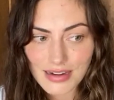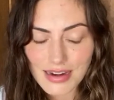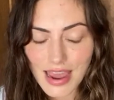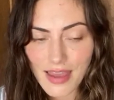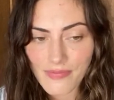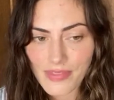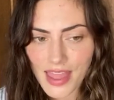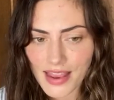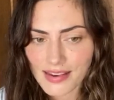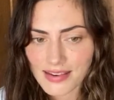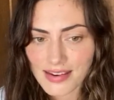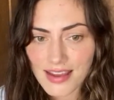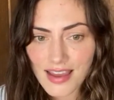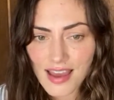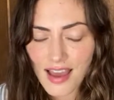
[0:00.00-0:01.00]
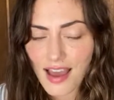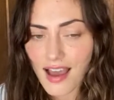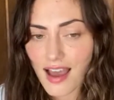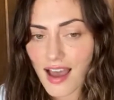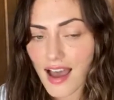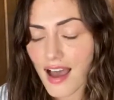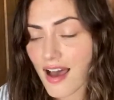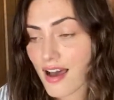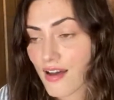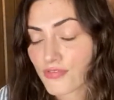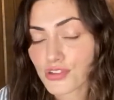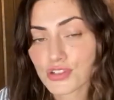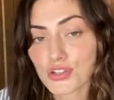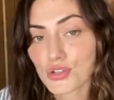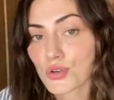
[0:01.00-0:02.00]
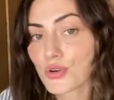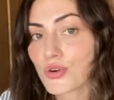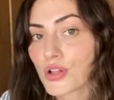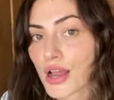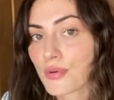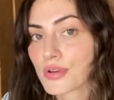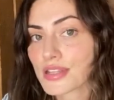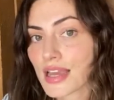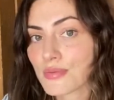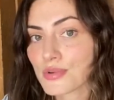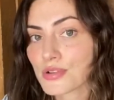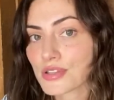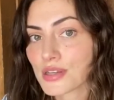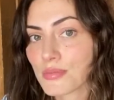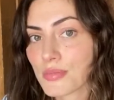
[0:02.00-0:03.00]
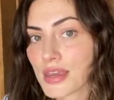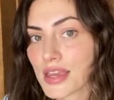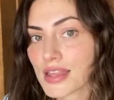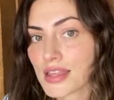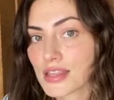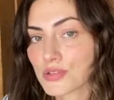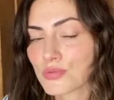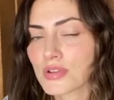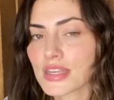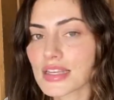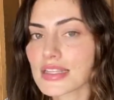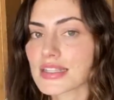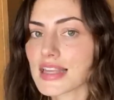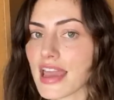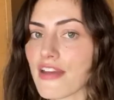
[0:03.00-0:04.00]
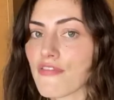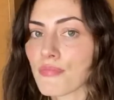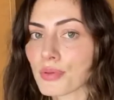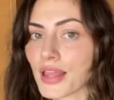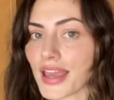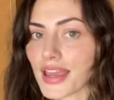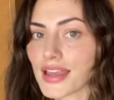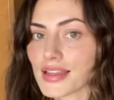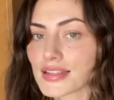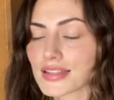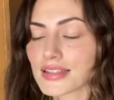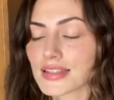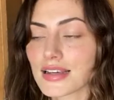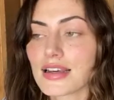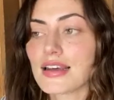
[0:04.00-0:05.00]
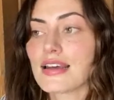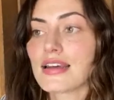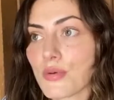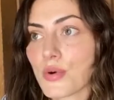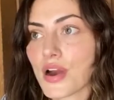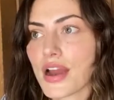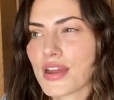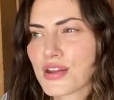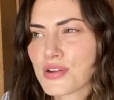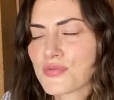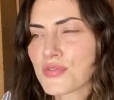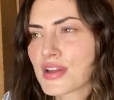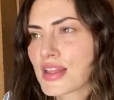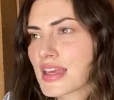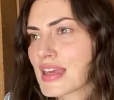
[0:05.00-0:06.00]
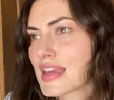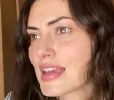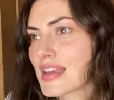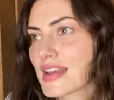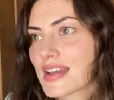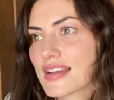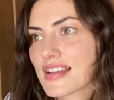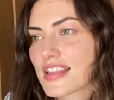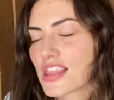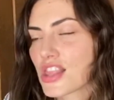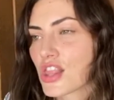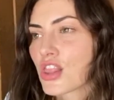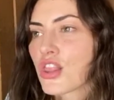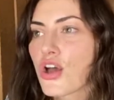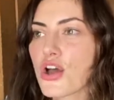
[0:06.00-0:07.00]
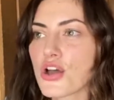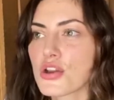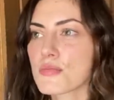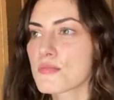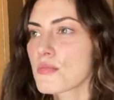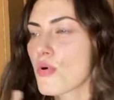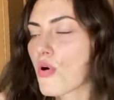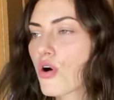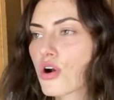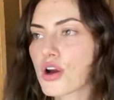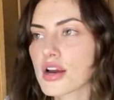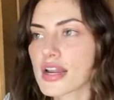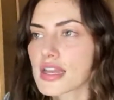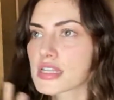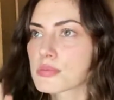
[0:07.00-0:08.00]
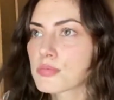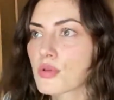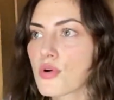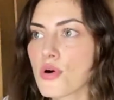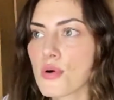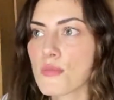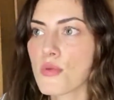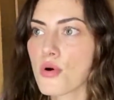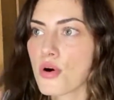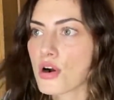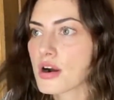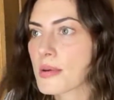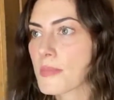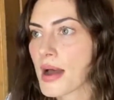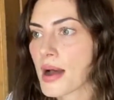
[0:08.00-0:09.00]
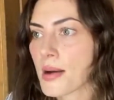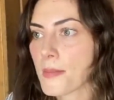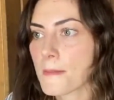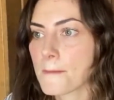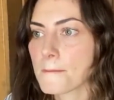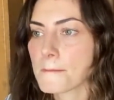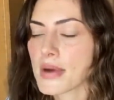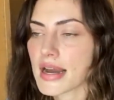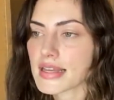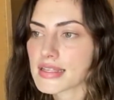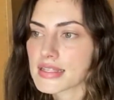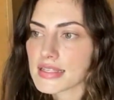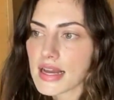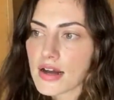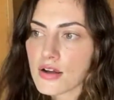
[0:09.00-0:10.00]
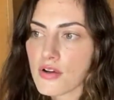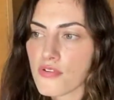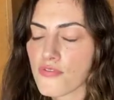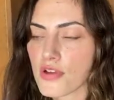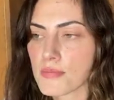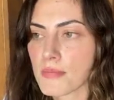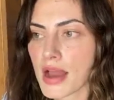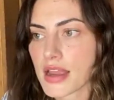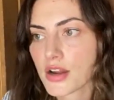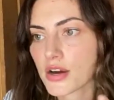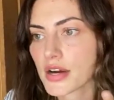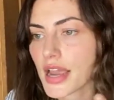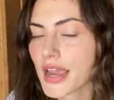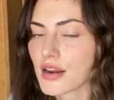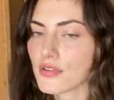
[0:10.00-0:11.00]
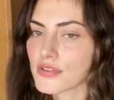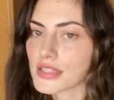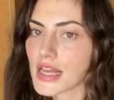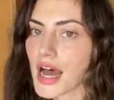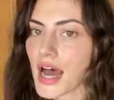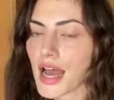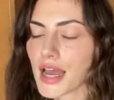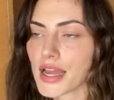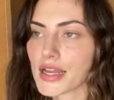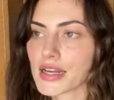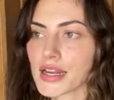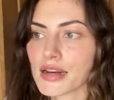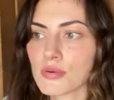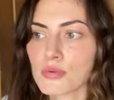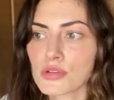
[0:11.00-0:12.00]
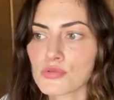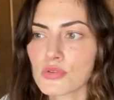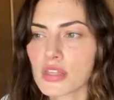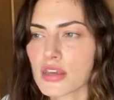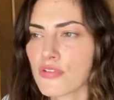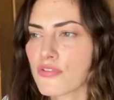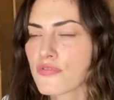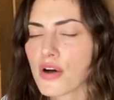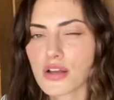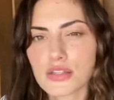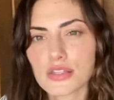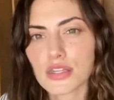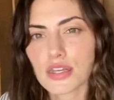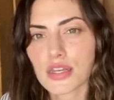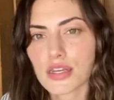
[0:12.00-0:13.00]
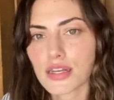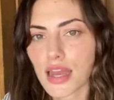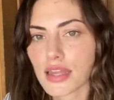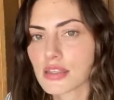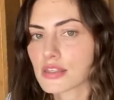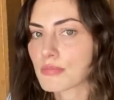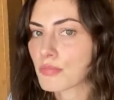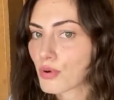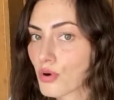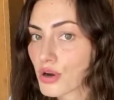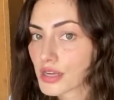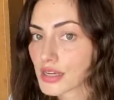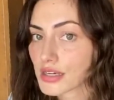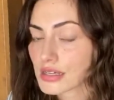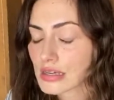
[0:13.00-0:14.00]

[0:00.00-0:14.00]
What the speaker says: and then after school I was able to be in this really safe place where I could really learn more and explore more about myself and my creative side, and it was really fostered and supported.